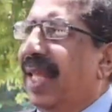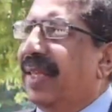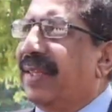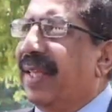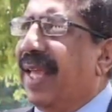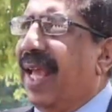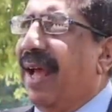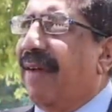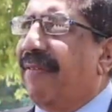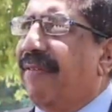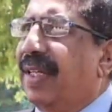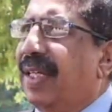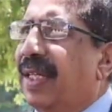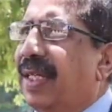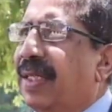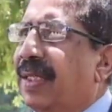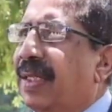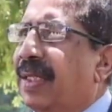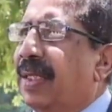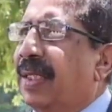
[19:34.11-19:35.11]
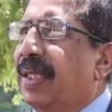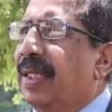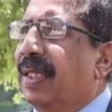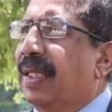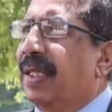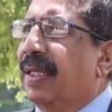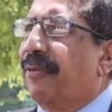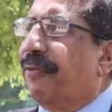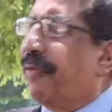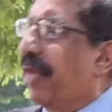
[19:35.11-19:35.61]
and there were
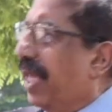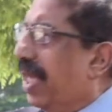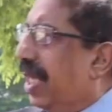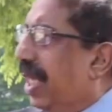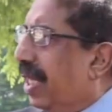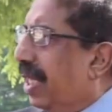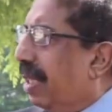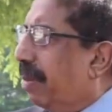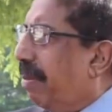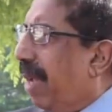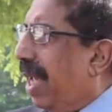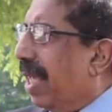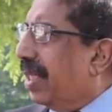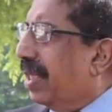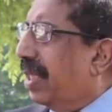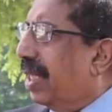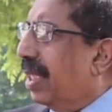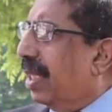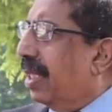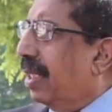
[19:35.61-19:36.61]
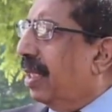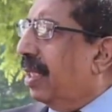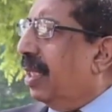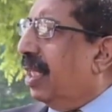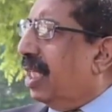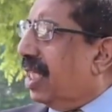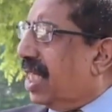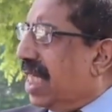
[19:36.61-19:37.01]
fingering by the